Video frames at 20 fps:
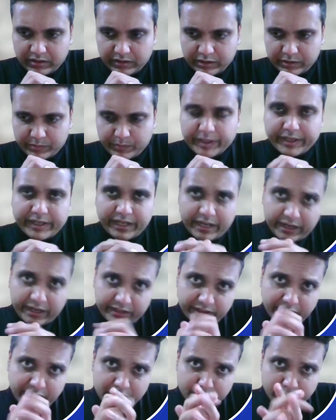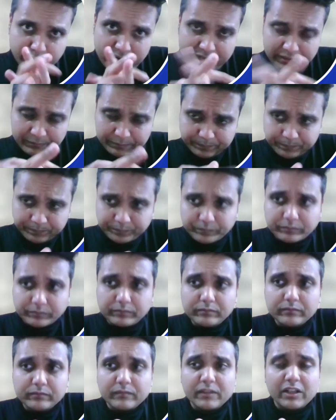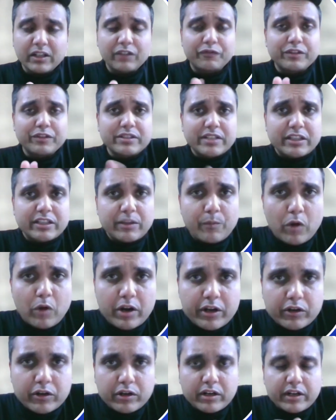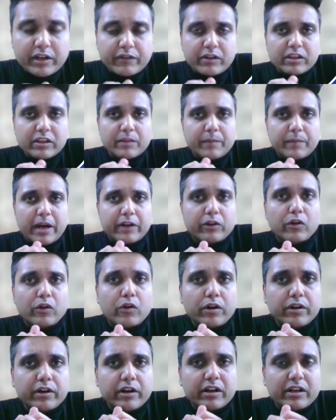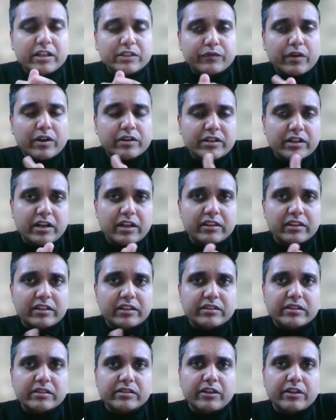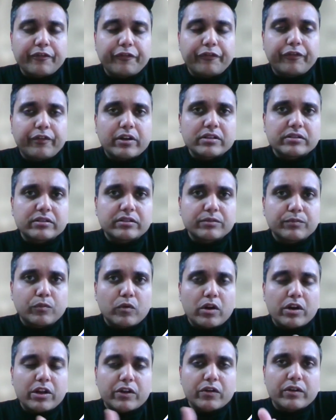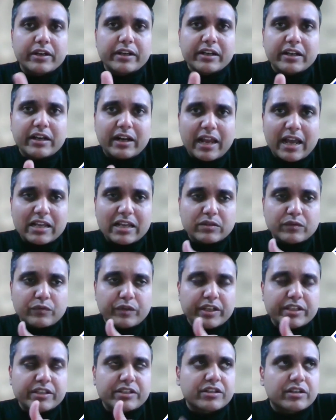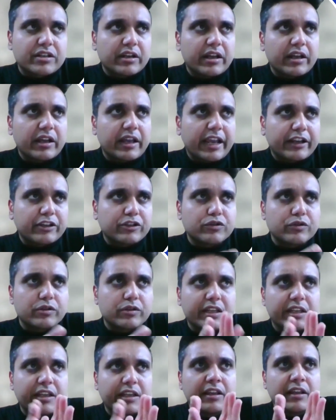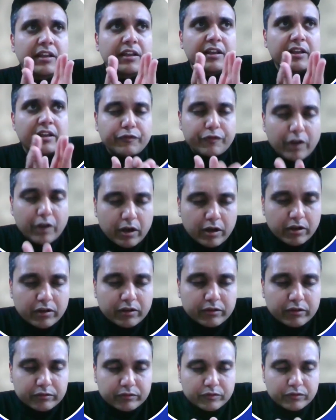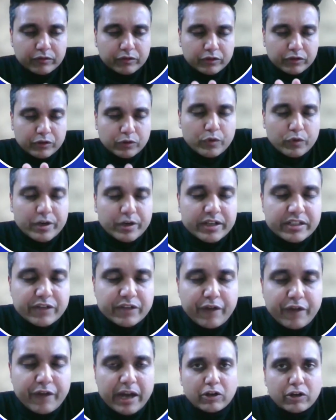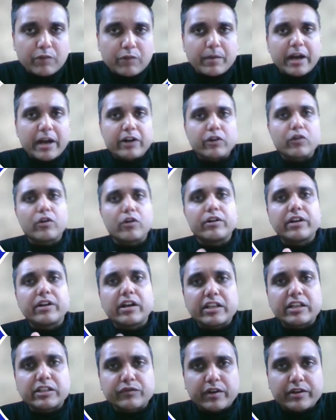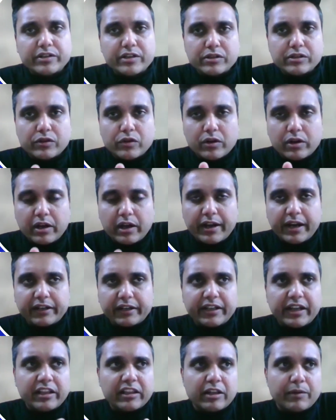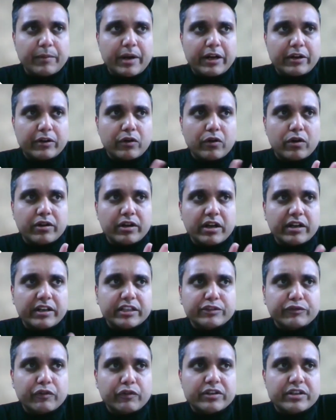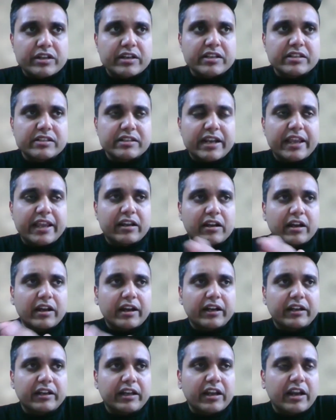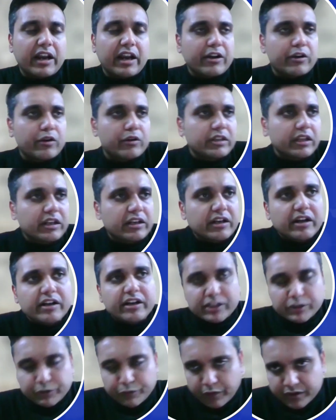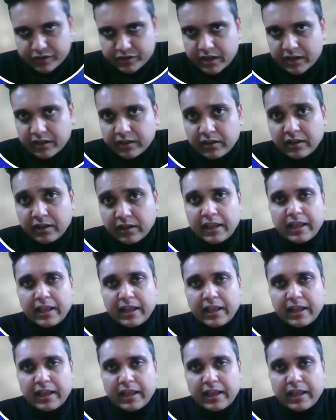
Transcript: is been characterized by, if we see the molecular level, the mitochondrial dysfunction, and this is the first molecule in class which actually do its effect on mitochondrial dysfunction. So correcting the mitochondrial dysfunction is like correcting endothelial dysfunction,